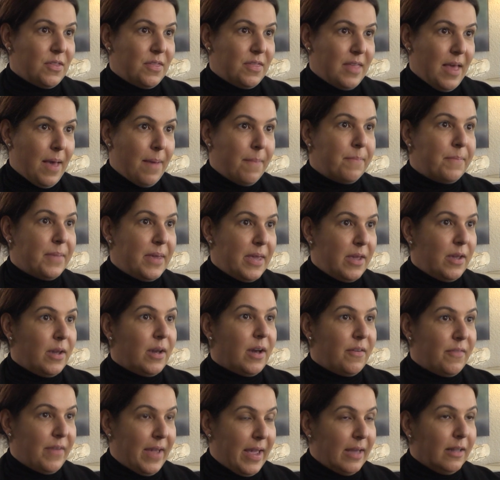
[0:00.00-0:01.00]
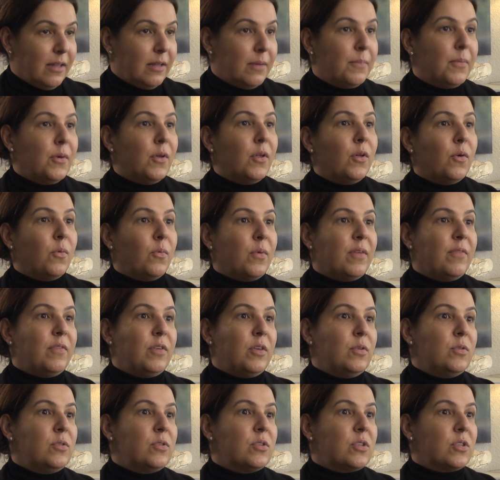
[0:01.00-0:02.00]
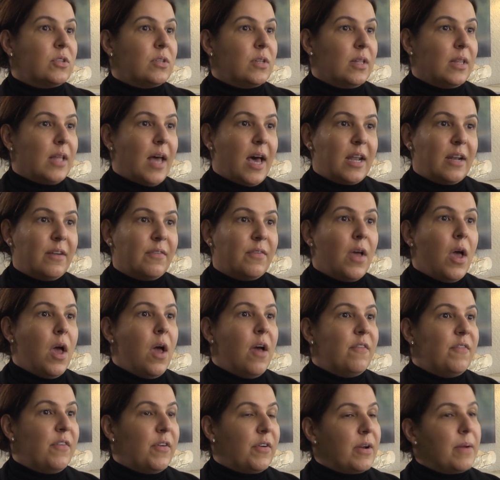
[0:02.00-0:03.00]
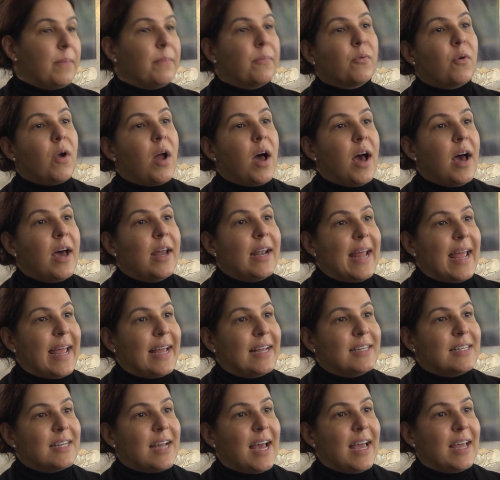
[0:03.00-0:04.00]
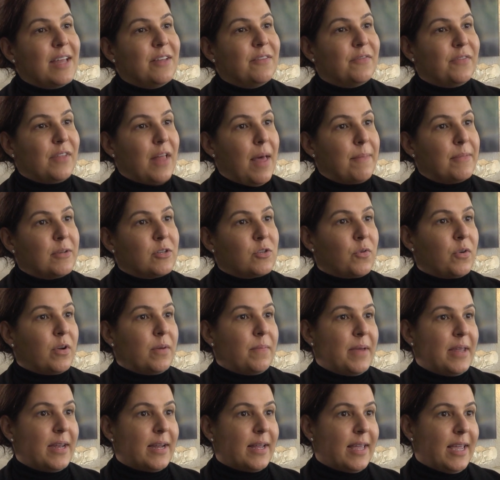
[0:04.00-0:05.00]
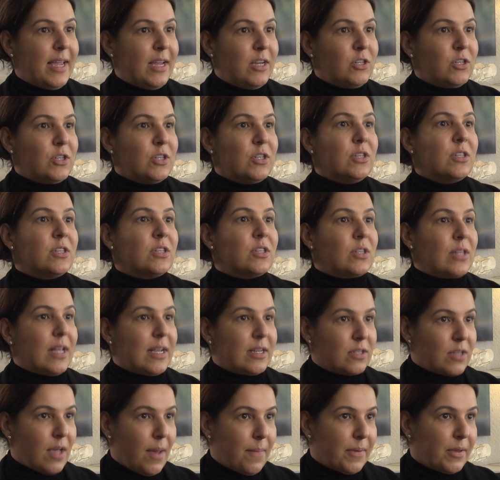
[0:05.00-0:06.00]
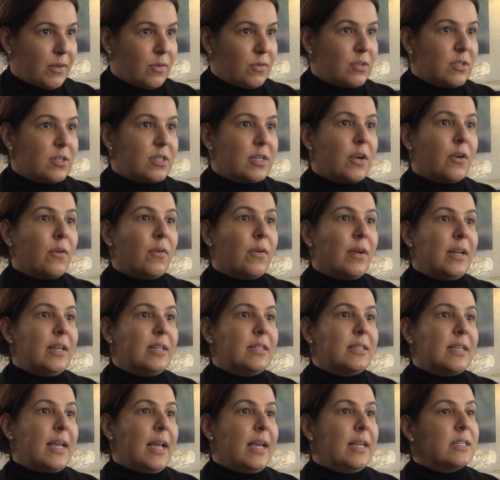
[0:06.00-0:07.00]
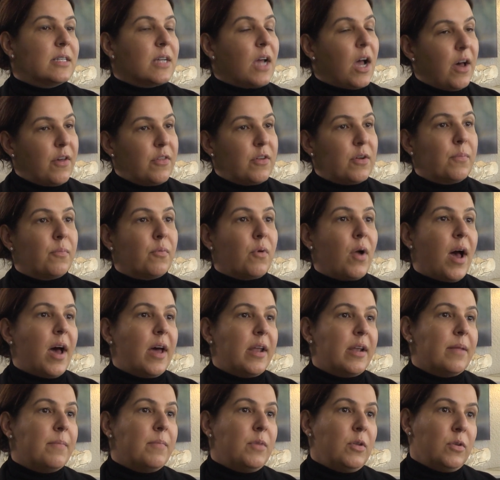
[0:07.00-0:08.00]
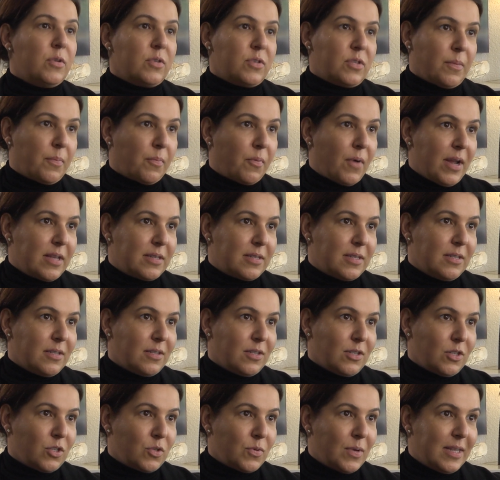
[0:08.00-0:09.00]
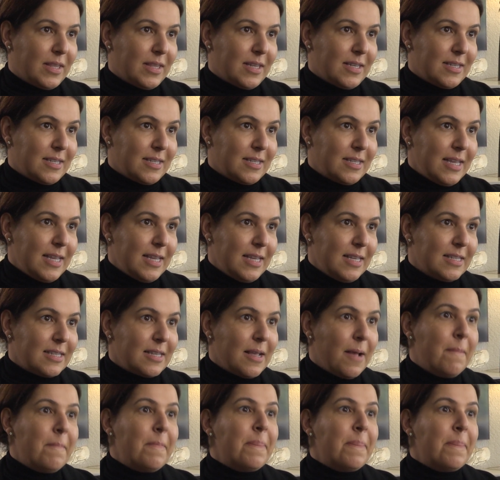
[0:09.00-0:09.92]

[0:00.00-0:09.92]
them being available, we've used a lot of very broad anti-inflammatory medications like topical steroids and other broad immunosuppressants to treat the disease.